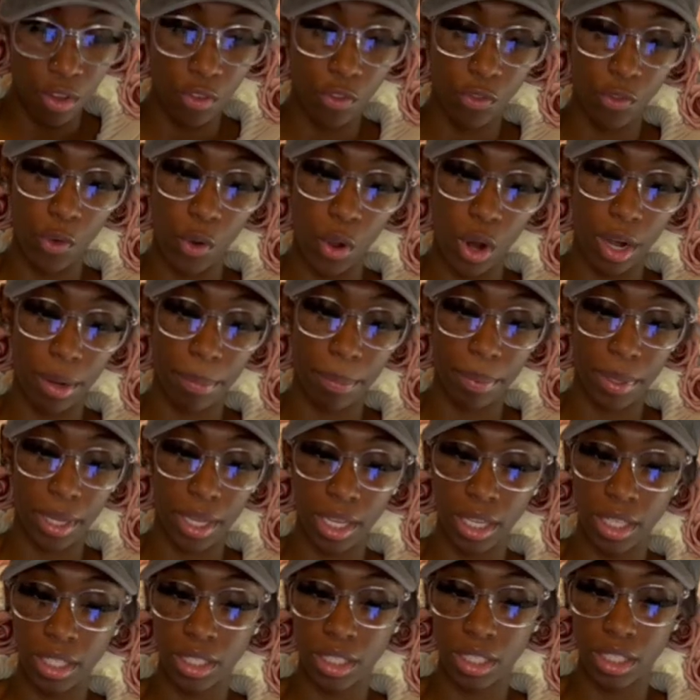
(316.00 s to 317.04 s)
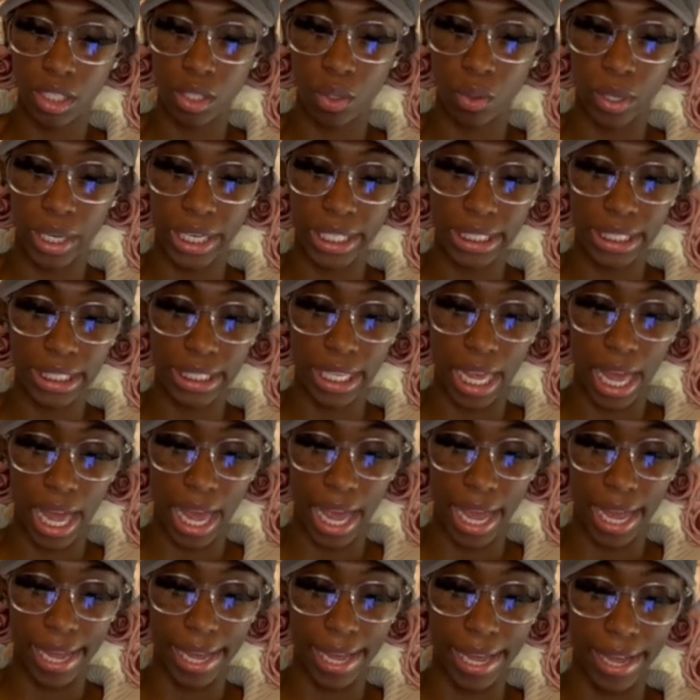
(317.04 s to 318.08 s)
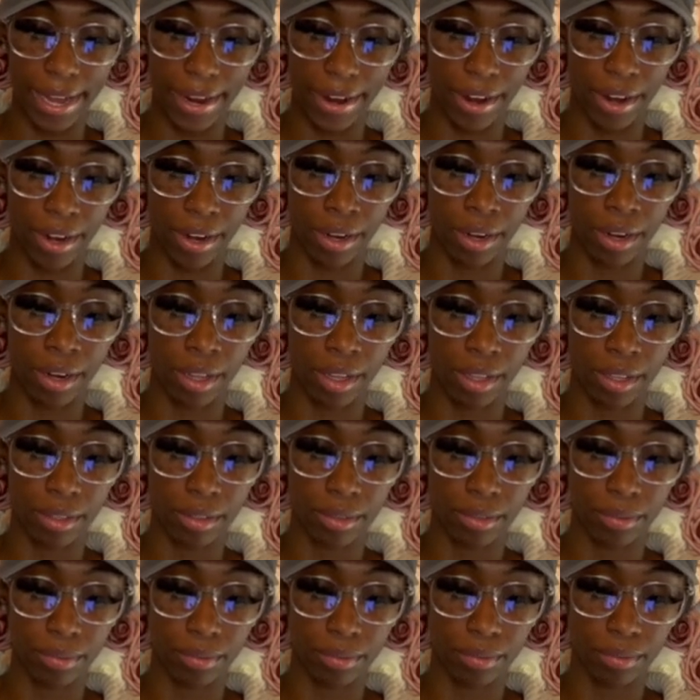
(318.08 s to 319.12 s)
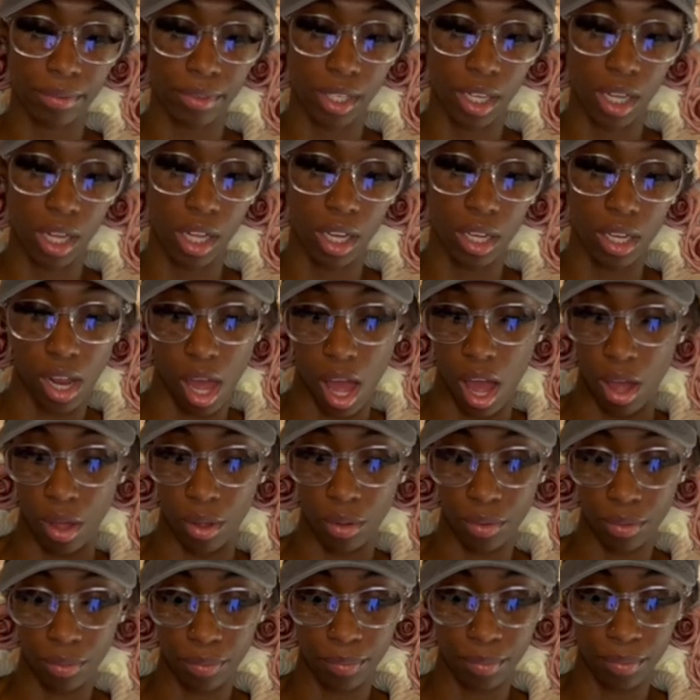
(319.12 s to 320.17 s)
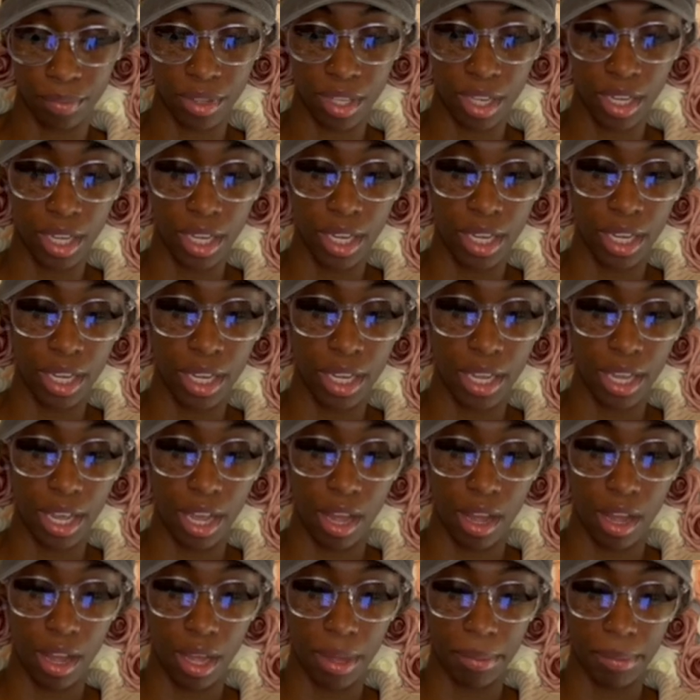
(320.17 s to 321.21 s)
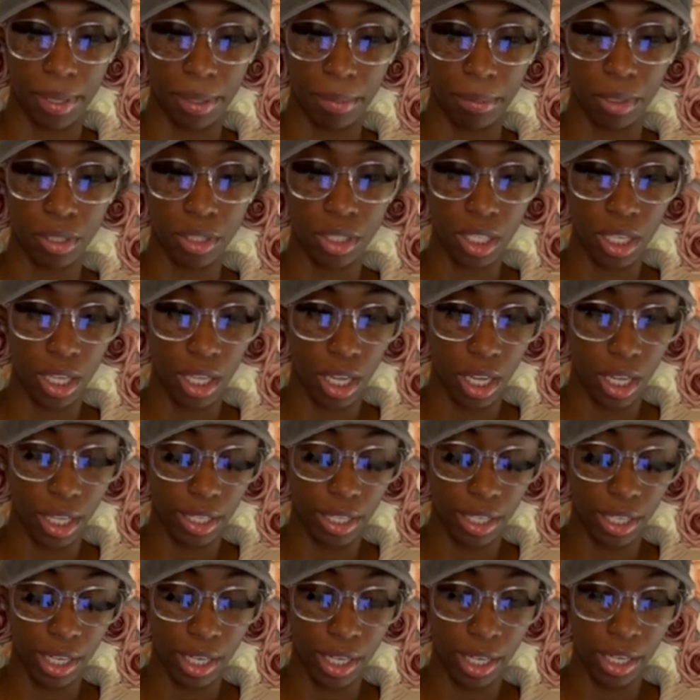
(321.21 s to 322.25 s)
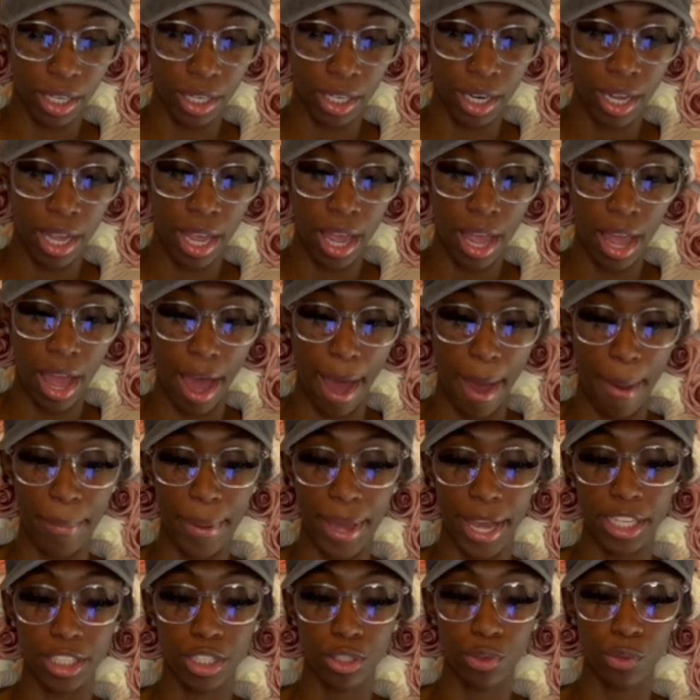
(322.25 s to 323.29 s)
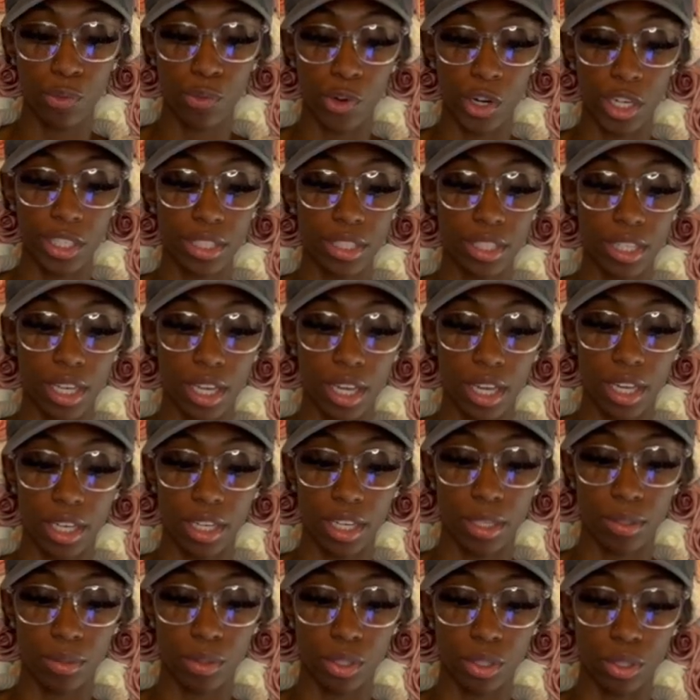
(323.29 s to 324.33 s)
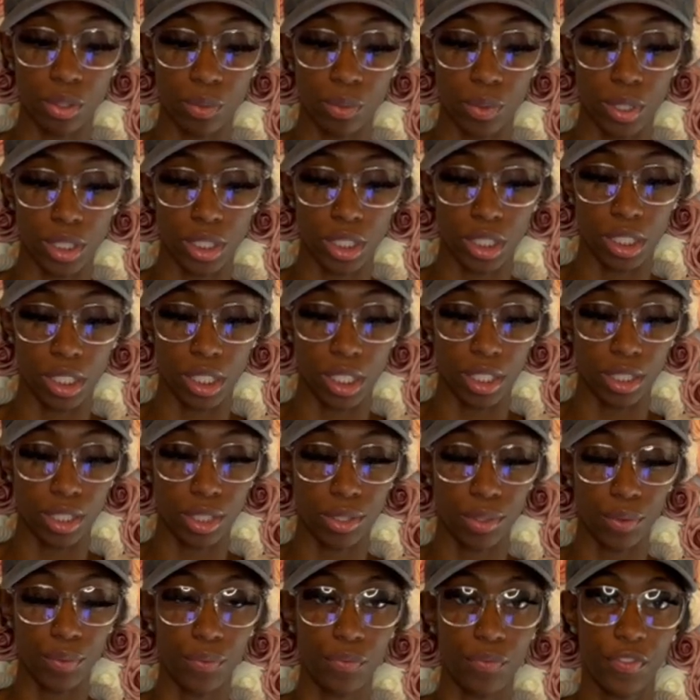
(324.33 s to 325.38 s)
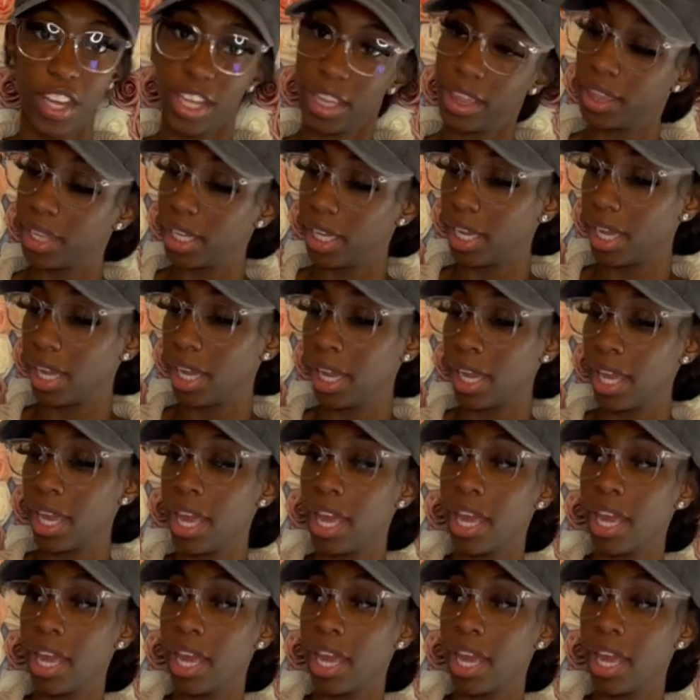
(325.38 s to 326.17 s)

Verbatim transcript: four piece square design hair claw um in multicolor i paid 214 these was originally 250